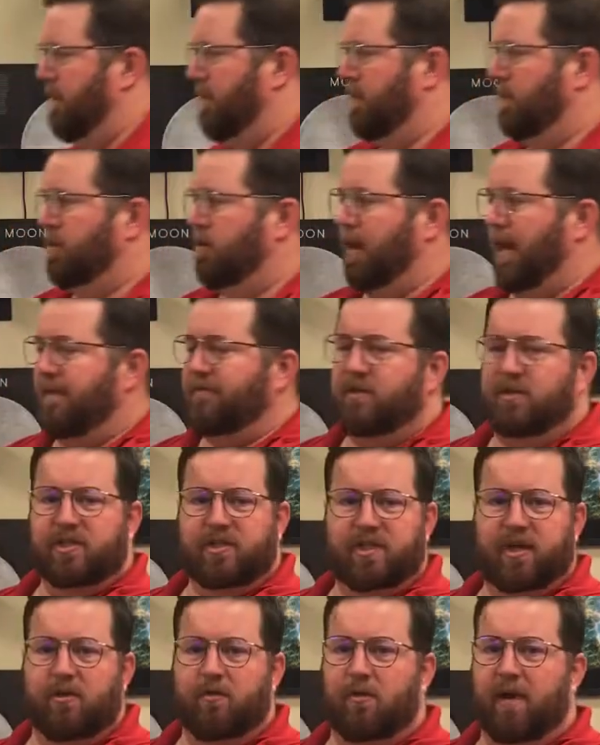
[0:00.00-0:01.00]
you have your
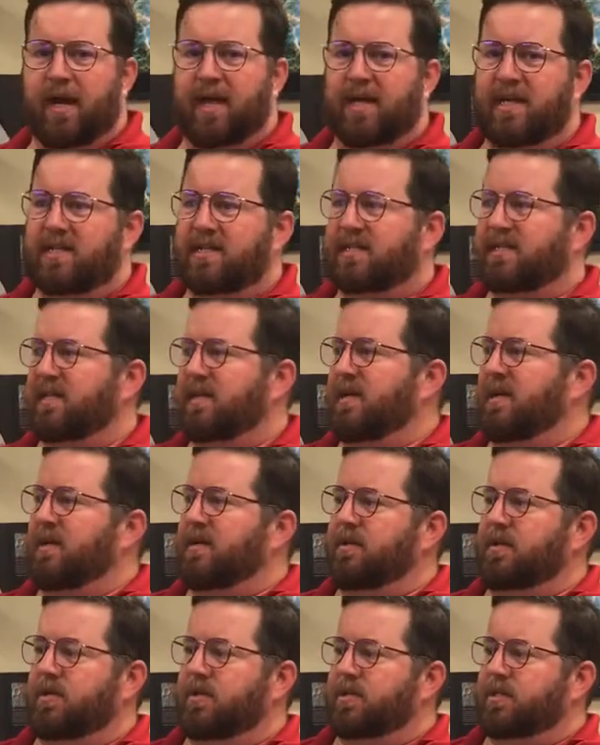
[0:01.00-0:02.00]
sun rays, your